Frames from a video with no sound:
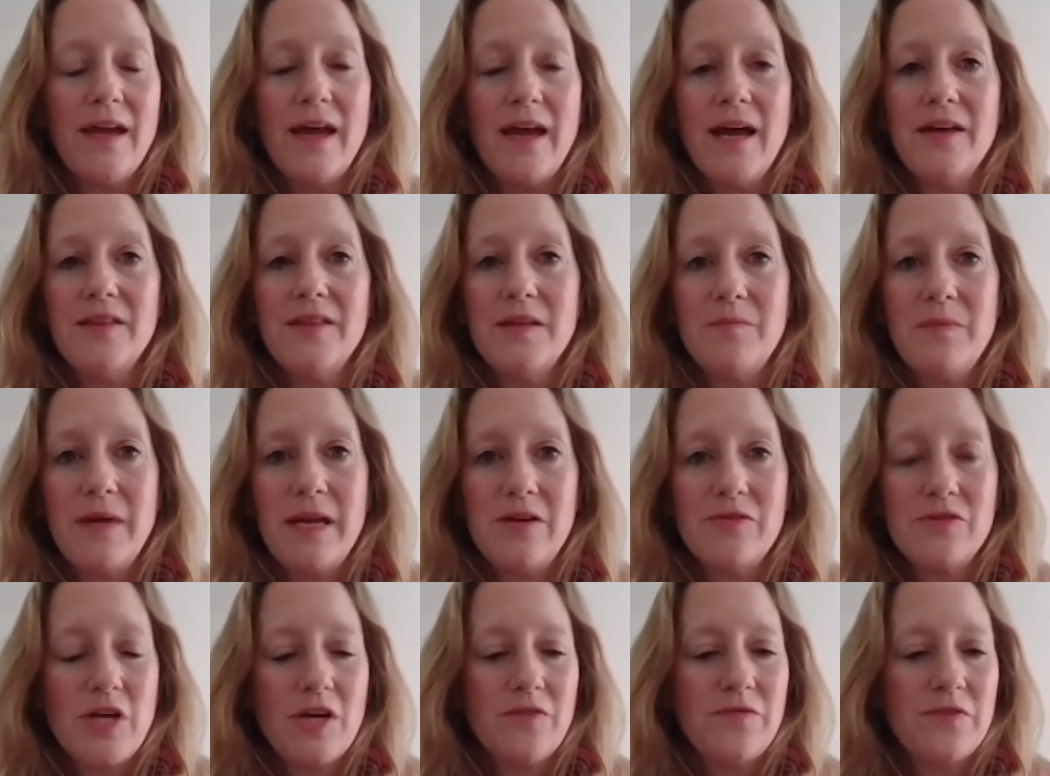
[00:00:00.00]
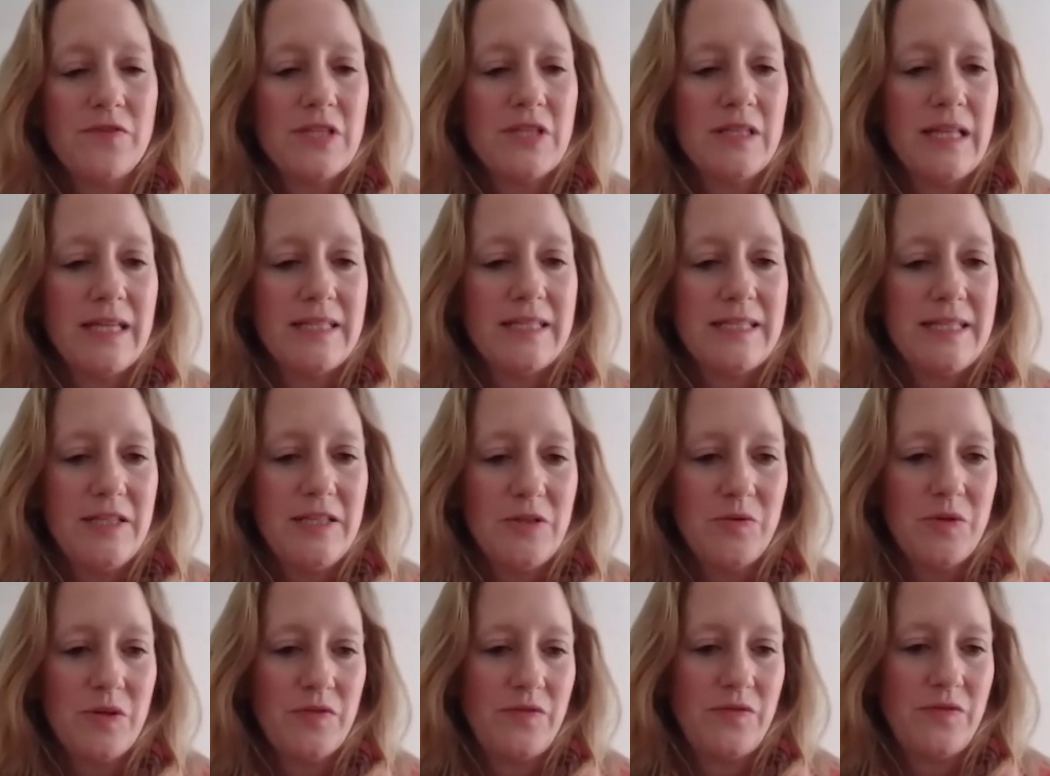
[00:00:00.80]
and the Mayor's Office on
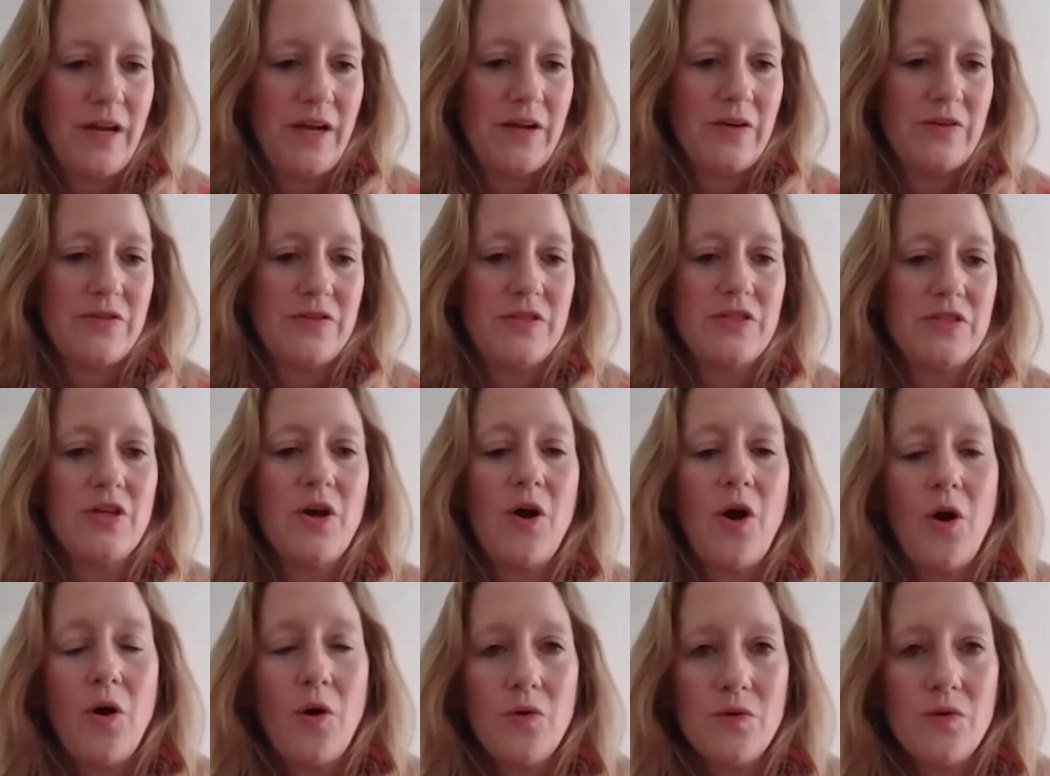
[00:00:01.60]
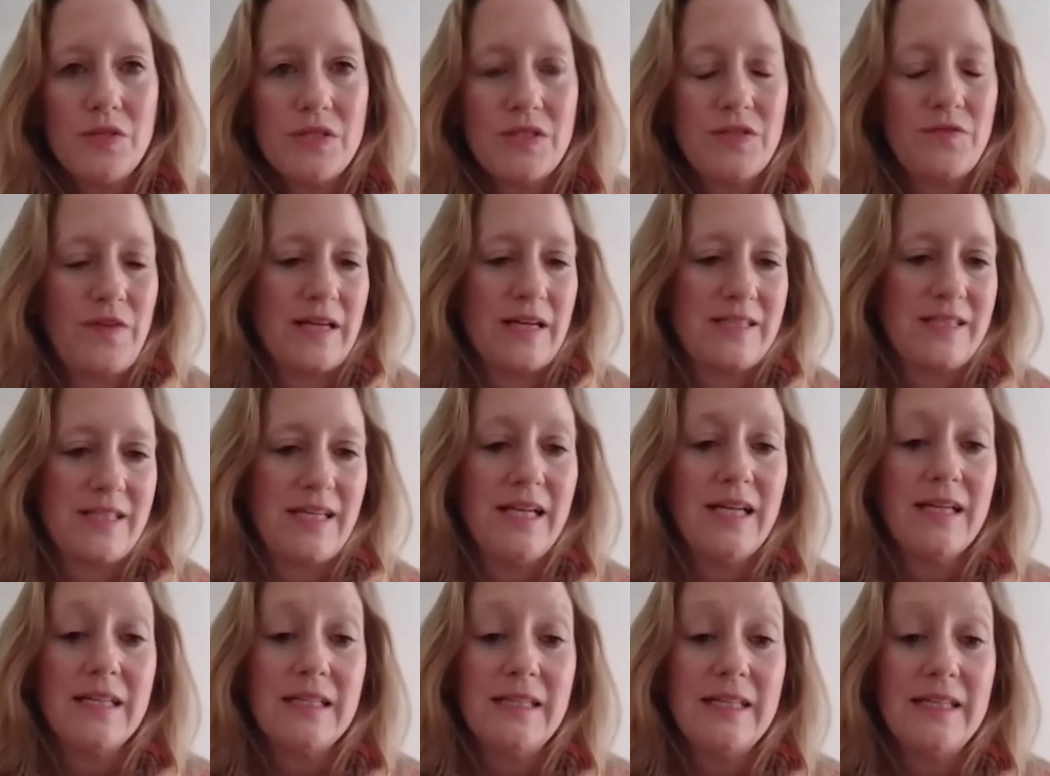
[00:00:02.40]
Latino Affairs to host
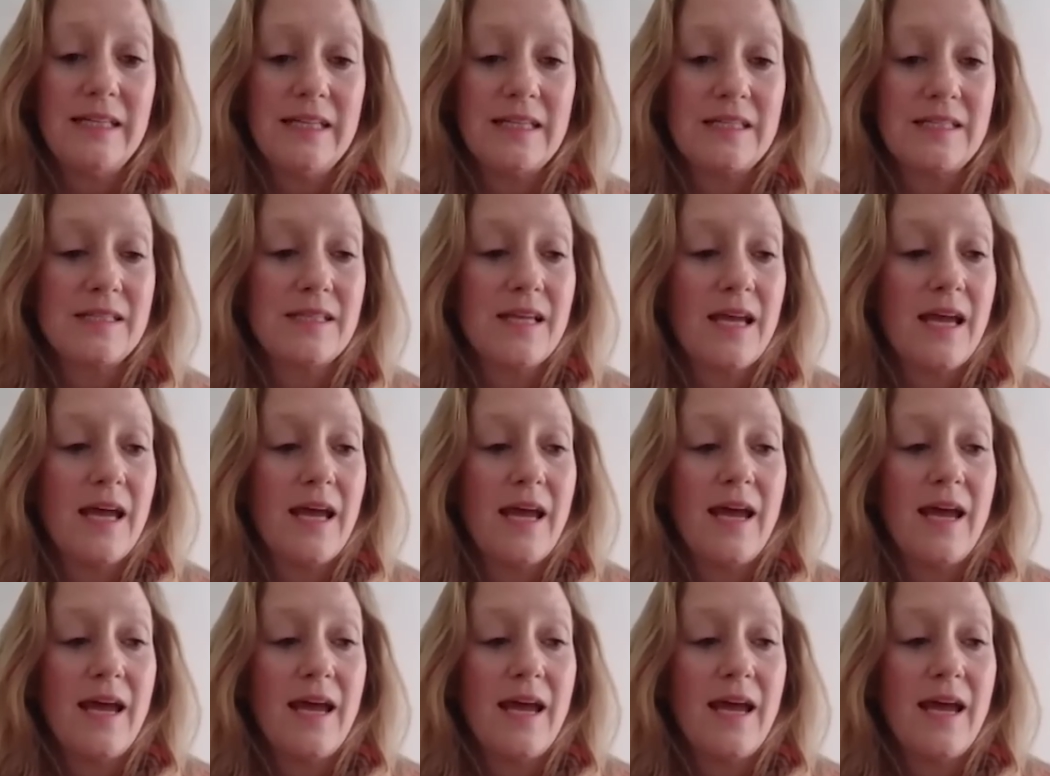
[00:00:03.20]
vaccine clinics